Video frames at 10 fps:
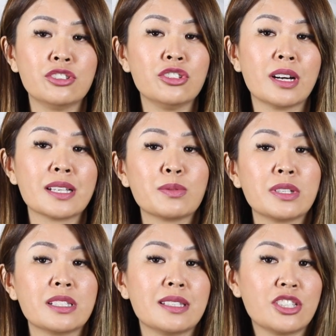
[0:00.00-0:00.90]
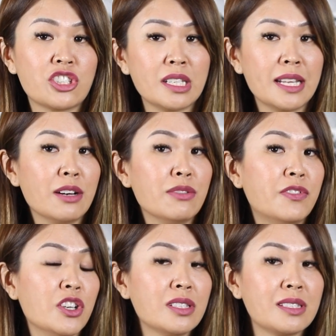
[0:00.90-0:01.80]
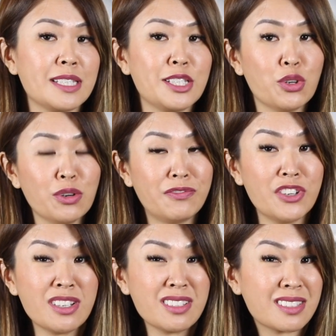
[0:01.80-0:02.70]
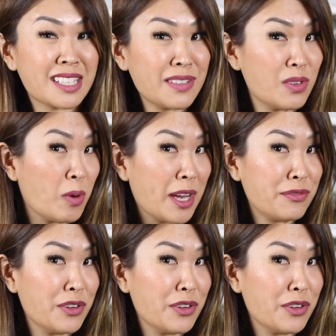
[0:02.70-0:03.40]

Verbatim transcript: Do you guys want to see Chanel first, Dior first, giveaway